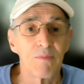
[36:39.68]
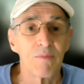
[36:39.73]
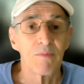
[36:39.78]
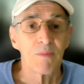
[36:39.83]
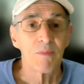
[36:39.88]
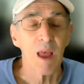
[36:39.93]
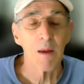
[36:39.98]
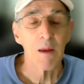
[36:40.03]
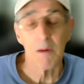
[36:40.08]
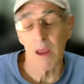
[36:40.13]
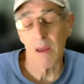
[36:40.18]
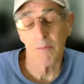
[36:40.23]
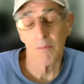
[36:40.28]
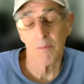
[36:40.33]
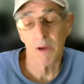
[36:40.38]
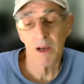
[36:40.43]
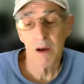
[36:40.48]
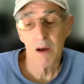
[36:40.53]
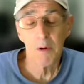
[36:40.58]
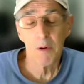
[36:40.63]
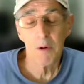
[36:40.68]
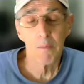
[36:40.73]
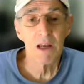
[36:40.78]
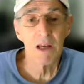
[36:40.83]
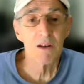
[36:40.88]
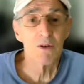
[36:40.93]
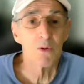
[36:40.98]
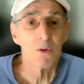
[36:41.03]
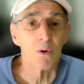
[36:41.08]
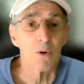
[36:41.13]
and become a
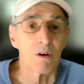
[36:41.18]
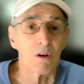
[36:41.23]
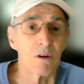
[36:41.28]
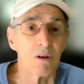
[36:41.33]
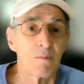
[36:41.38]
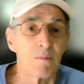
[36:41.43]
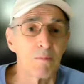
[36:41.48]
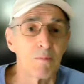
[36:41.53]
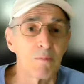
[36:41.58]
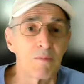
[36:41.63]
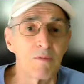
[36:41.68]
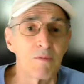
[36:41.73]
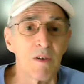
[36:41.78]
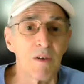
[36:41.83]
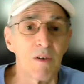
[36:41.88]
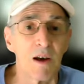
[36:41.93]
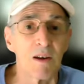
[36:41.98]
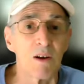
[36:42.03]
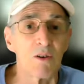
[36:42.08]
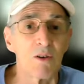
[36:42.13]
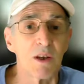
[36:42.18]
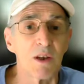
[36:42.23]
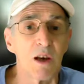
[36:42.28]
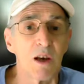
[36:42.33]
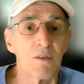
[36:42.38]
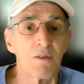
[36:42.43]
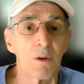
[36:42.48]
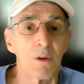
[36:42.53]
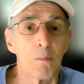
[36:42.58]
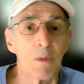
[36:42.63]
mentor, find
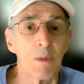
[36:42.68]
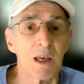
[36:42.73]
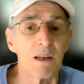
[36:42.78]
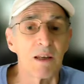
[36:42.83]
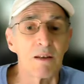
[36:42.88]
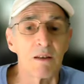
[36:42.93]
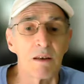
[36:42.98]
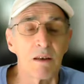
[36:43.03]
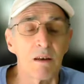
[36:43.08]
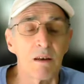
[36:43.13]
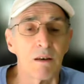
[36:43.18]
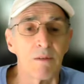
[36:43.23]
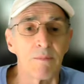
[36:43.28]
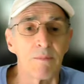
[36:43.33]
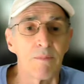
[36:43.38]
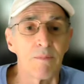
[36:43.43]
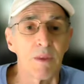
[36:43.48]
ourselves a mentee,